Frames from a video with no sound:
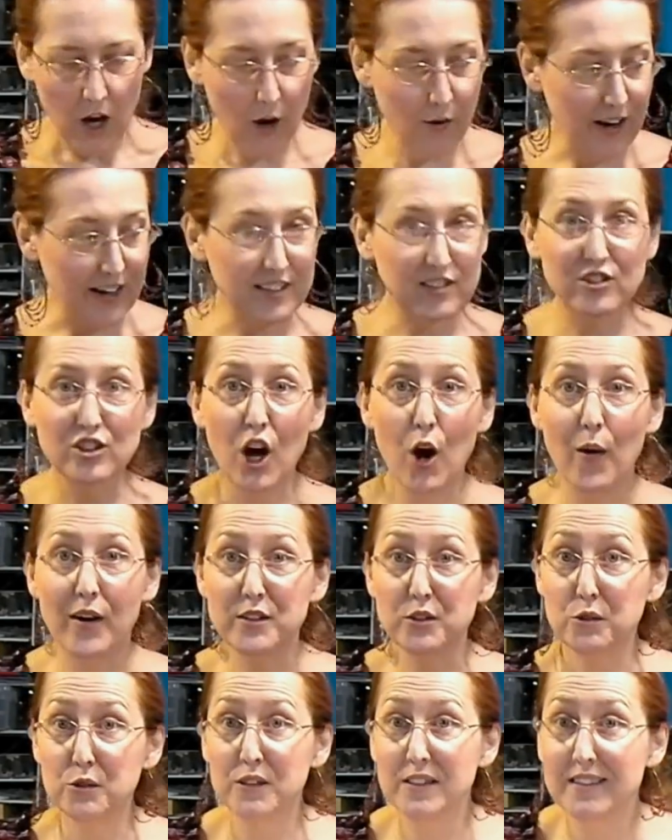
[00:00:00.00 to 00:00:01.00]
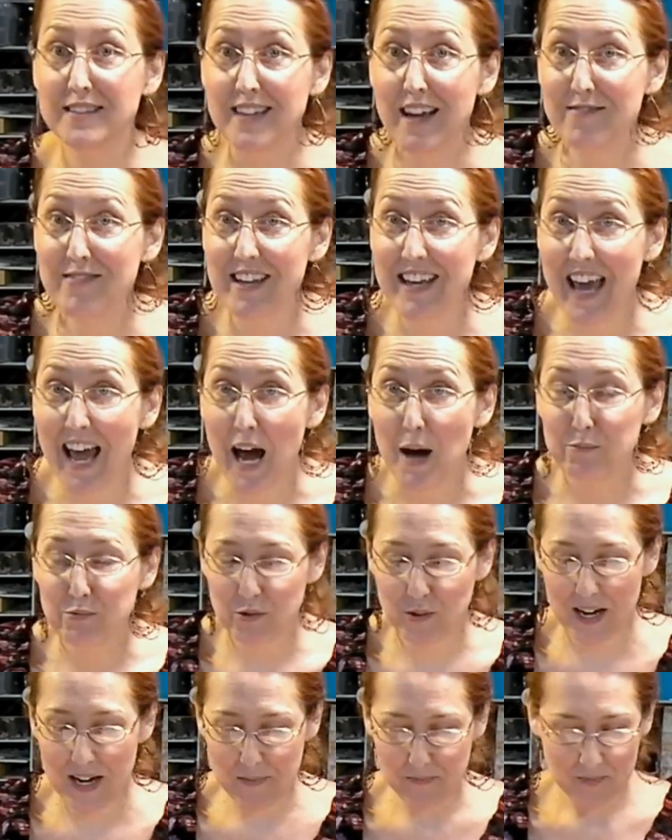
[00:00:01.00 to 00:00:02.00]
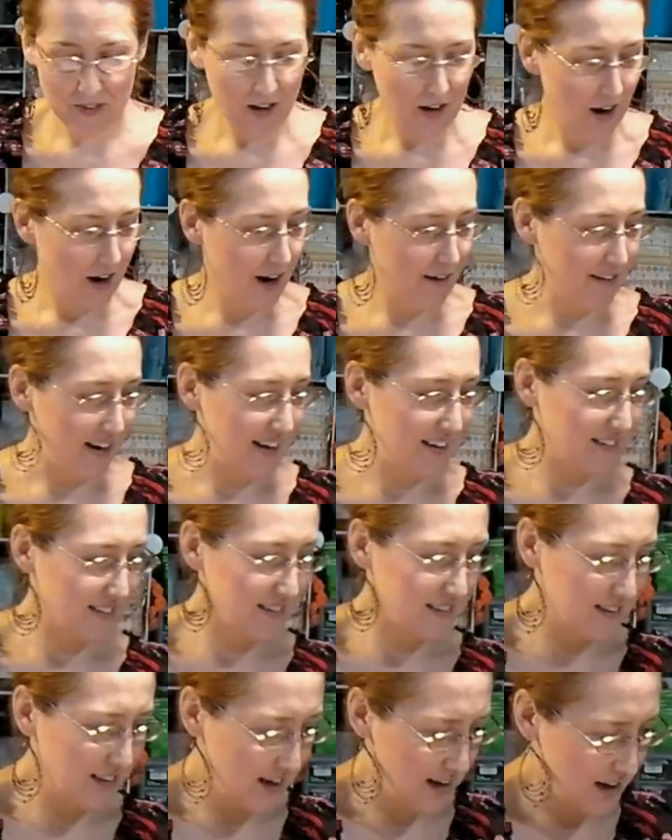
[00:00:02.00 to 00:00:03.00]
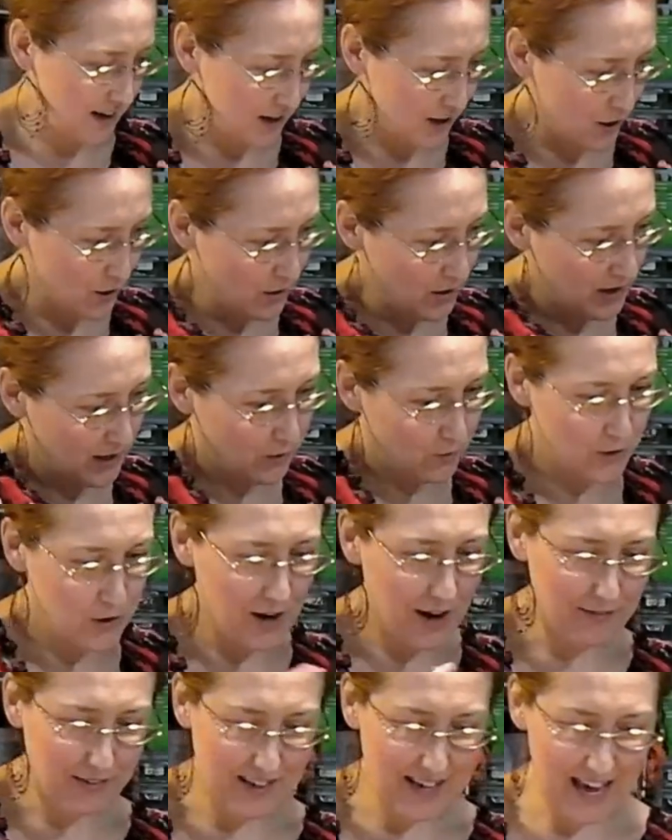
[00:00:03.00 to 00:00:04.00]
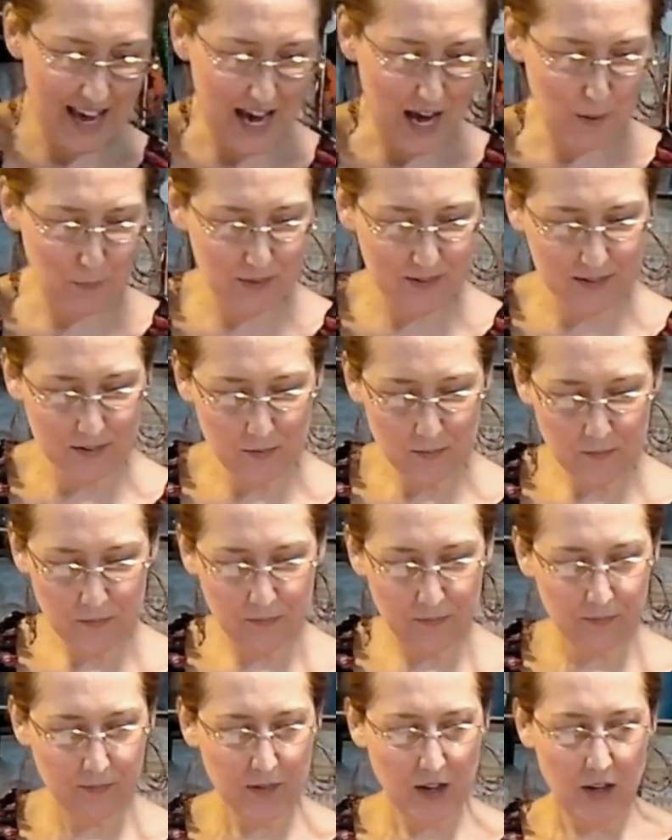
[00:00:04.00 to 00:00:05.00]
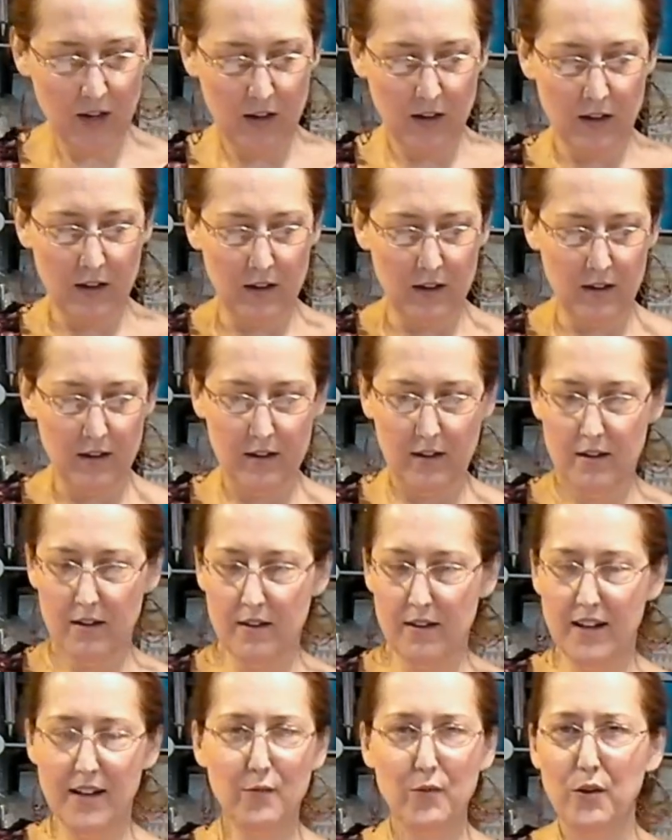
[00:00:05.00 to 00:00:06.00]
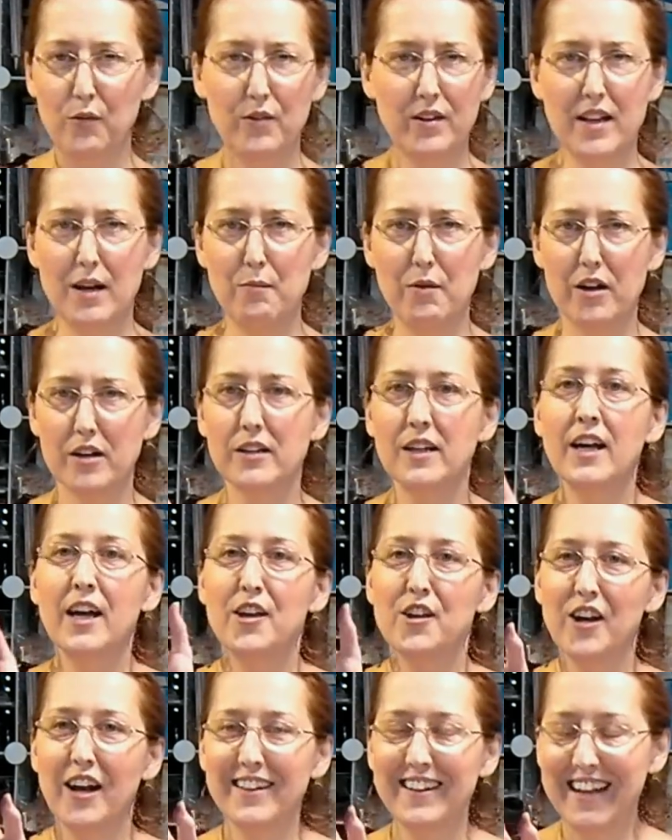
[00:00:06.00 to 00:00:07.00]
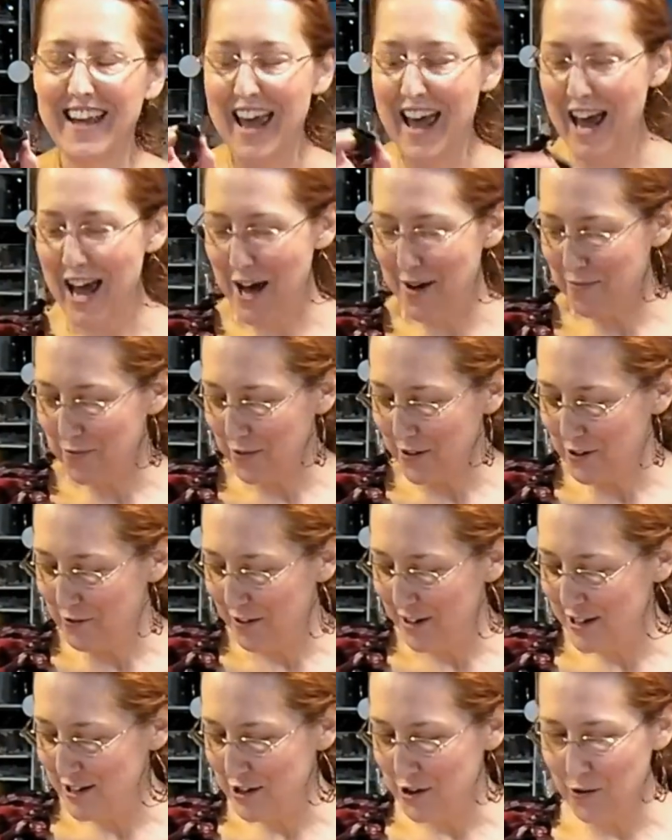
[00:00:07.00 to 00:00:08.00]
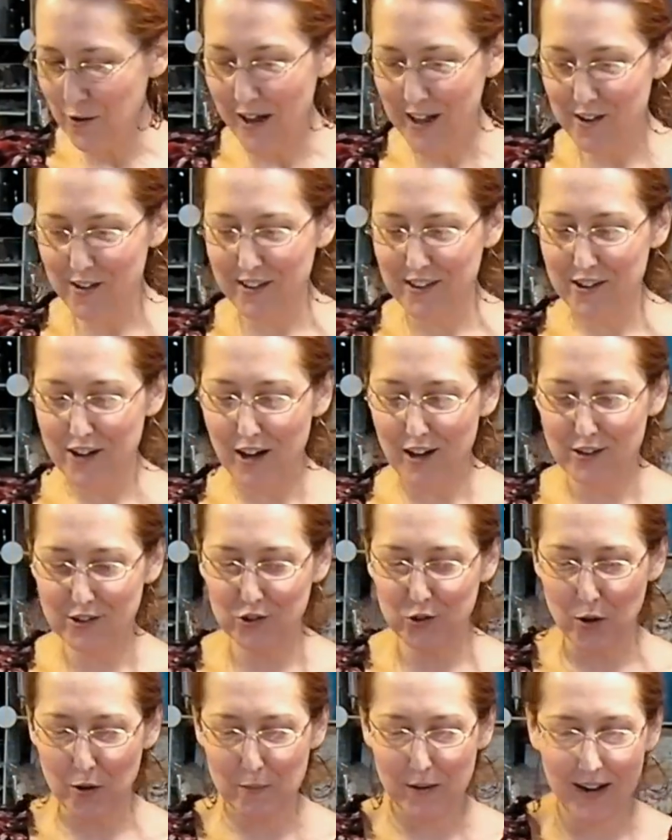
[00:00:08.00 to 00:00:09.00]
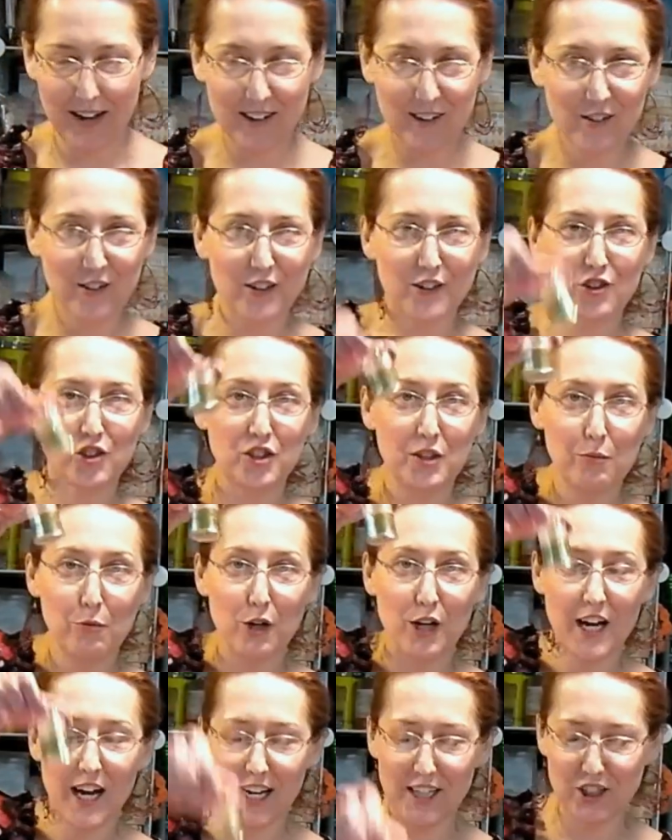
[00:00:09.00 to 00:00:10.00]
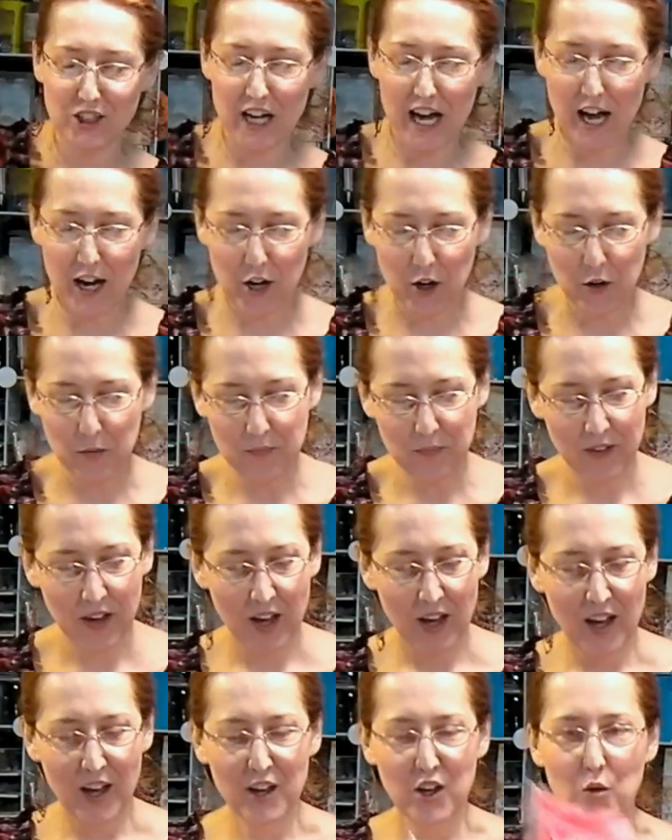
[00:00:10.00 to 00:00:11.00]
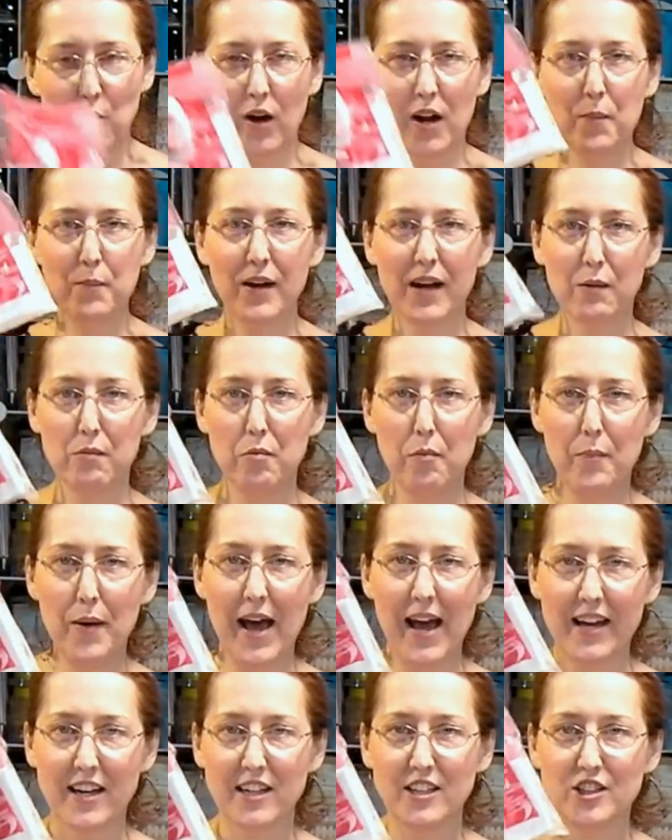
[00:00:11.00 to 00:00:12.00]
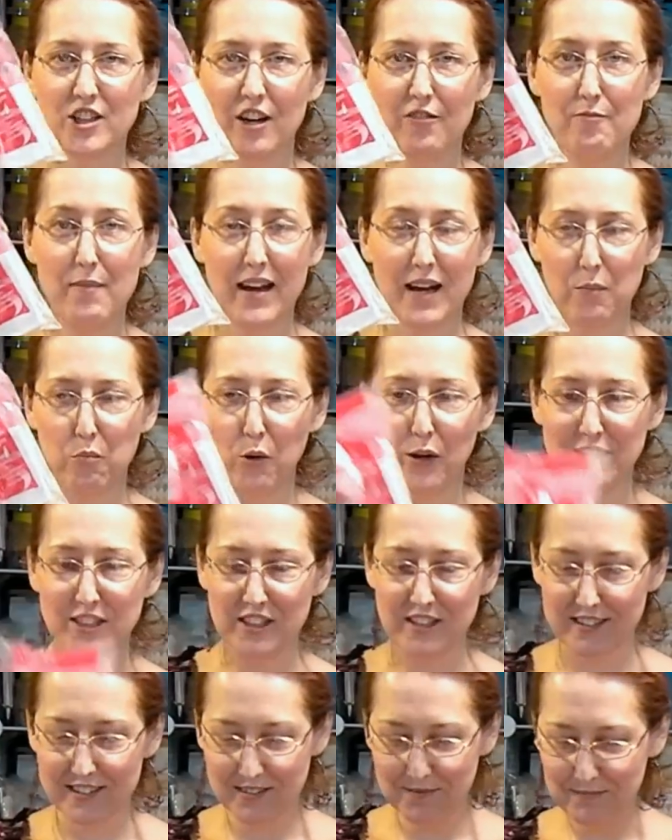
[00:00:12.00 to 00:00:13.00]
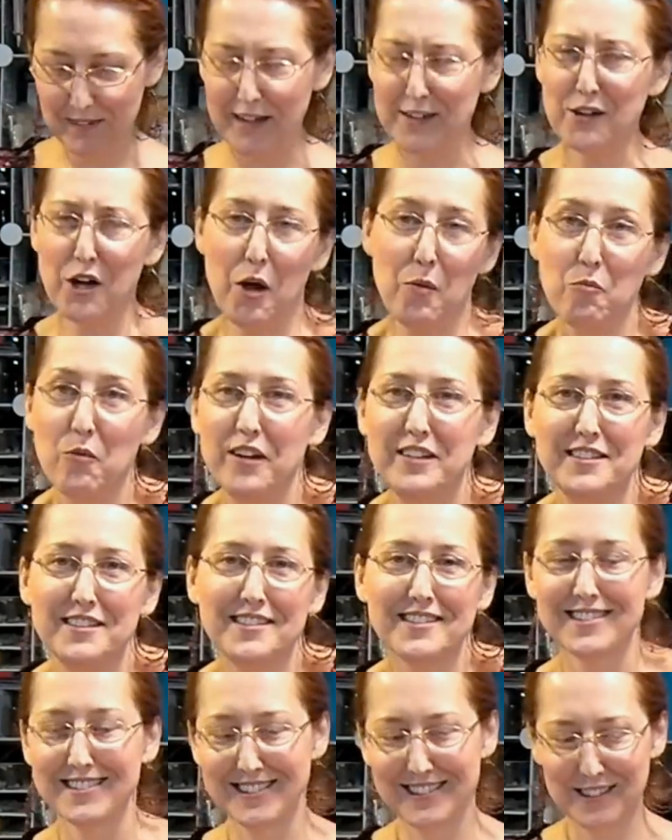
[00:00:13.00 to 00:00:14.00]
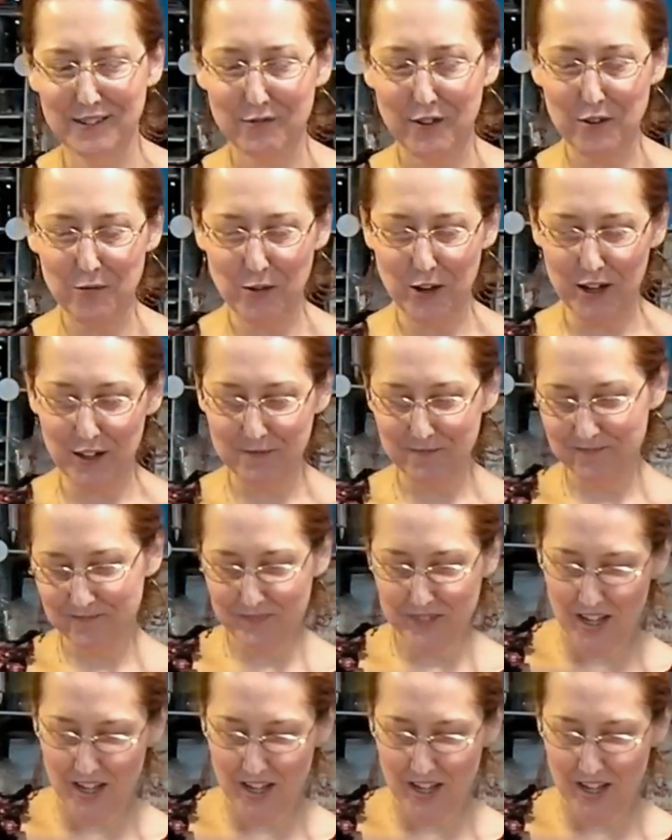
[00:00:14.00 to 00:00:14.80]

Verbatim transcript: All right, so I told you to save the caps, right? All right, so when you have the caps, uh, we don't need that bottle. You got the cap. What you want to do while you're at the dollar store buying your little shimmery eyeshadow, you want to pick up a package of makeup wedgies. I call them wedgies because it's a fun word.